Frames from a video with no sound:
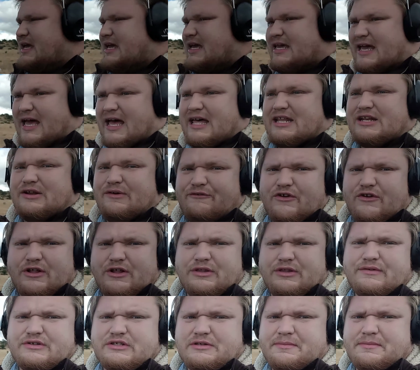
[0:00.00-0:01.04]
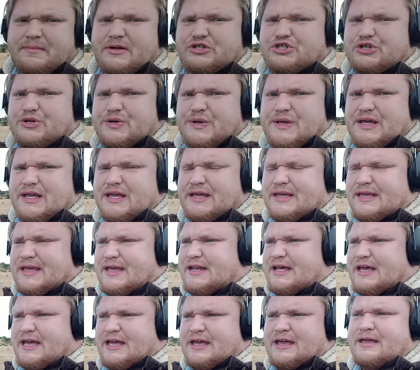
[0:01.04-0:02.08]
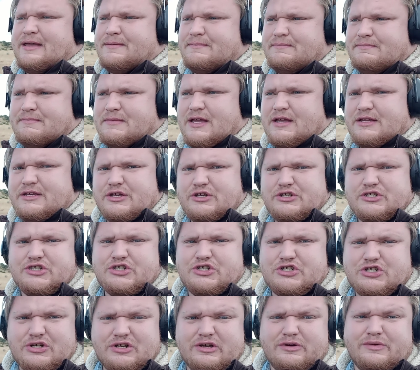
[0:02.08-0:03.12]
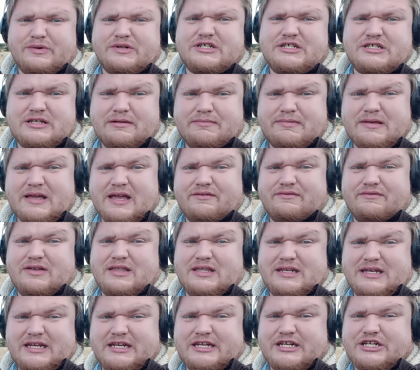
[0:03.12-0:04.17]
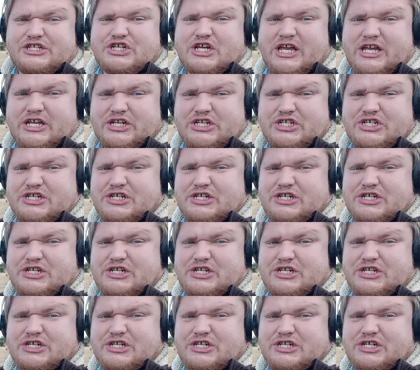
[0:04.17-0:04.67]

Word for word: I do feel nervous about shooting again. I am not used to shooting, which is something I really need to change.